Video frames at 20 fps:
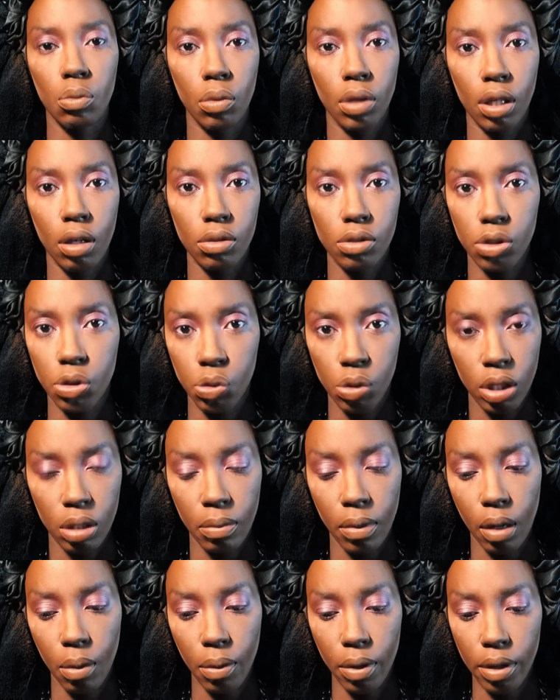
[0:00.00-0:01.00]
else shooting my
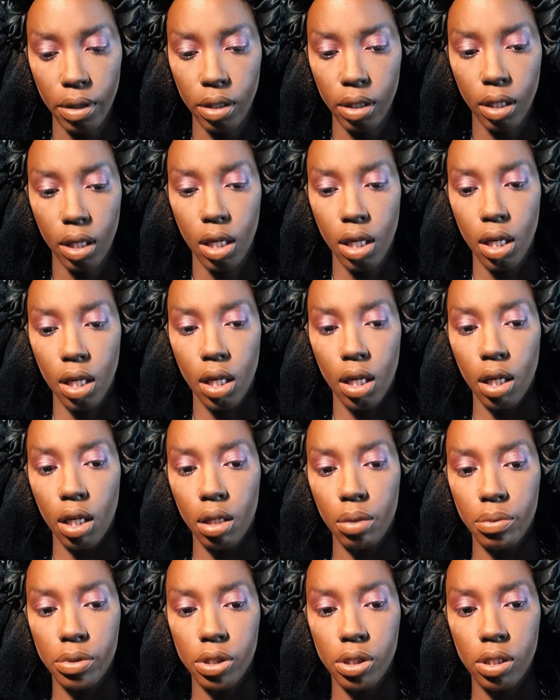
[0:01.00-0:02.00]
work. It
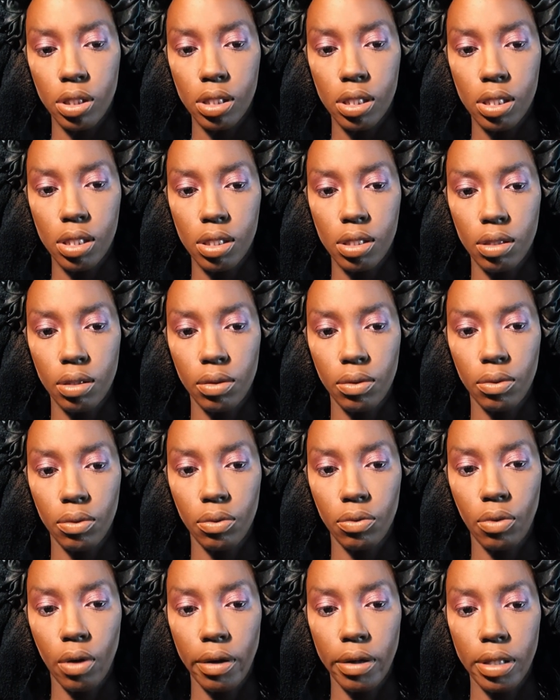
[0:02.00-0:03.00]
was just
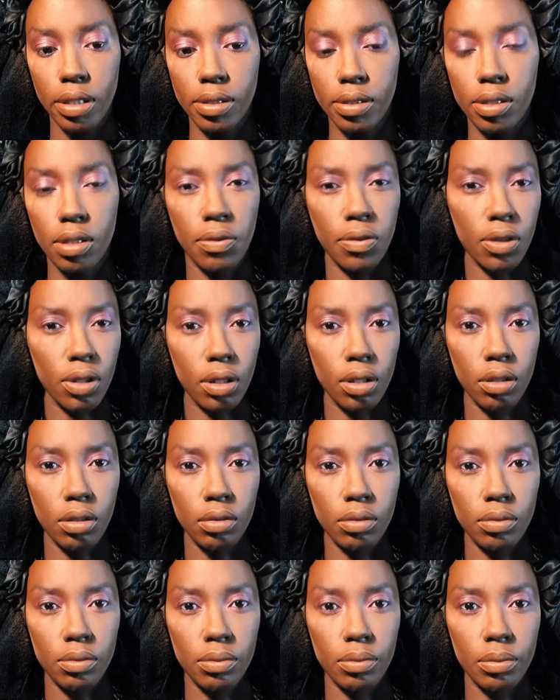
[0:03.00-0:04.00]
very difficult
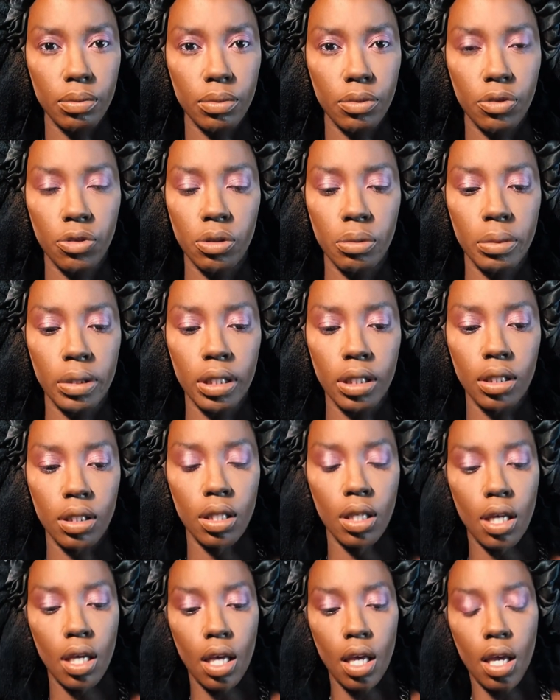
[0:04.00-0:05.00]
for me.
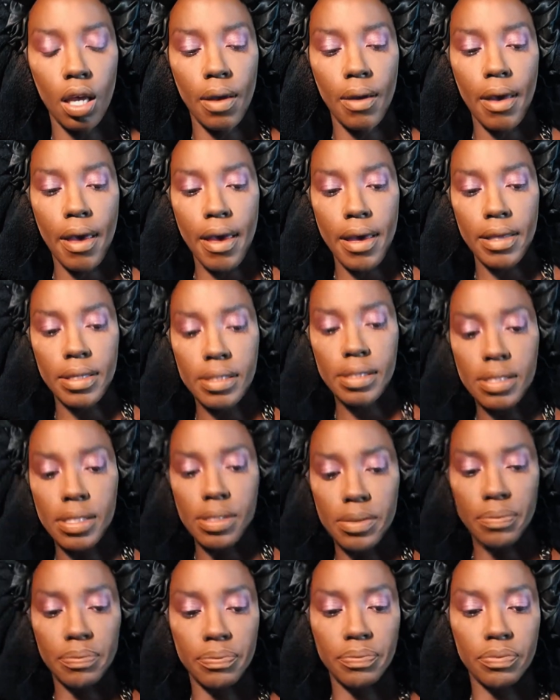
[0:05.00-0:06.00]
And
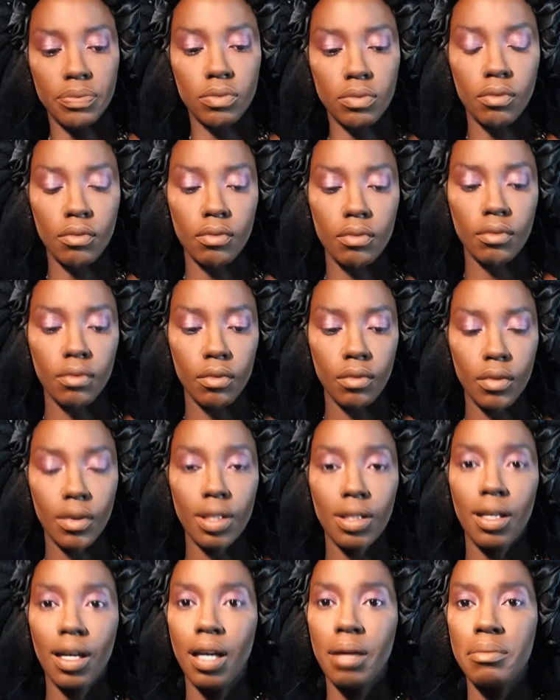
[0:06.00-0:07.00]

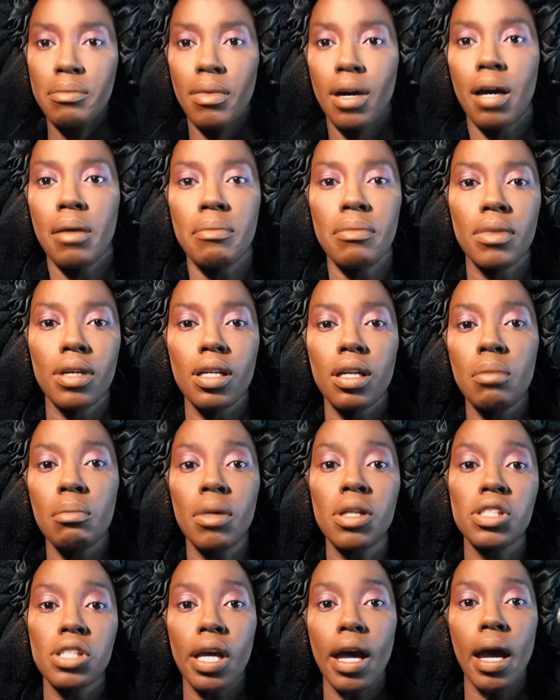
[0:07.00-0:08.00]
I'm in a
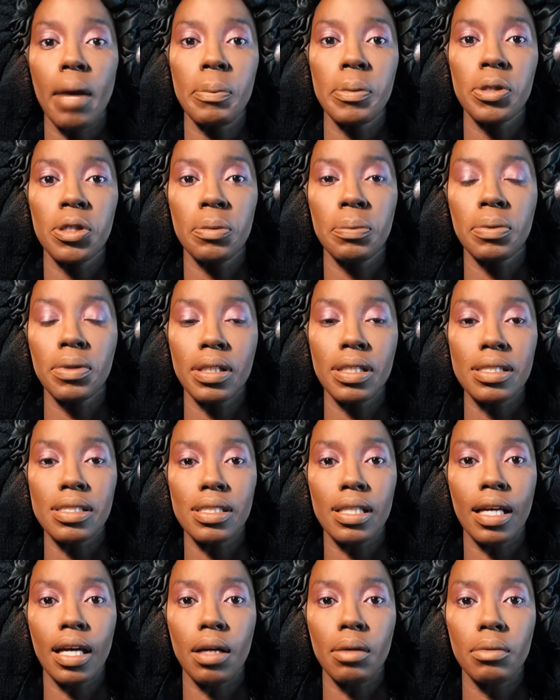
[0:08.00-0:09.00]
much happier place
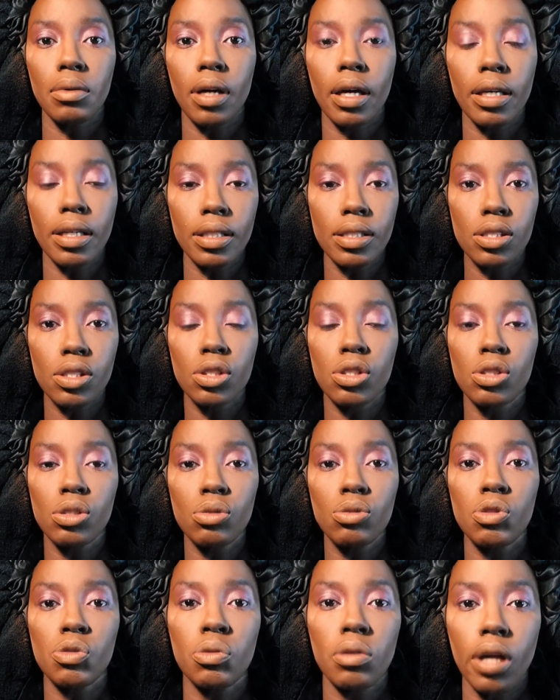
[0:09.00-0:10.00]
now. I get to
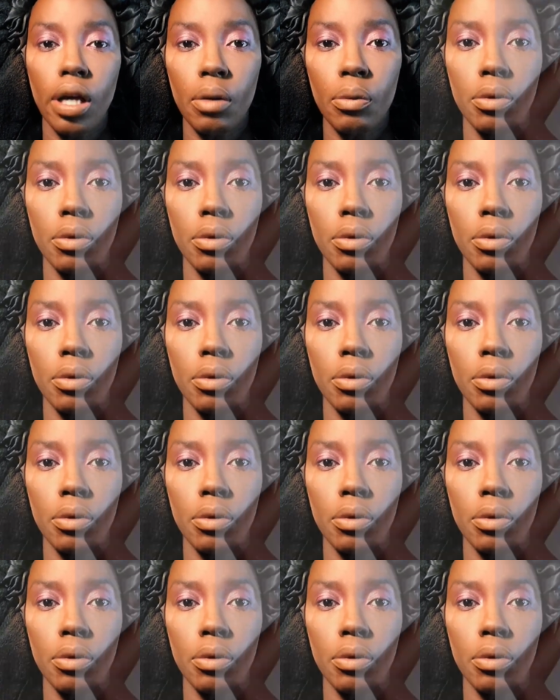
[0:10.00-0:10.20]
choose what I want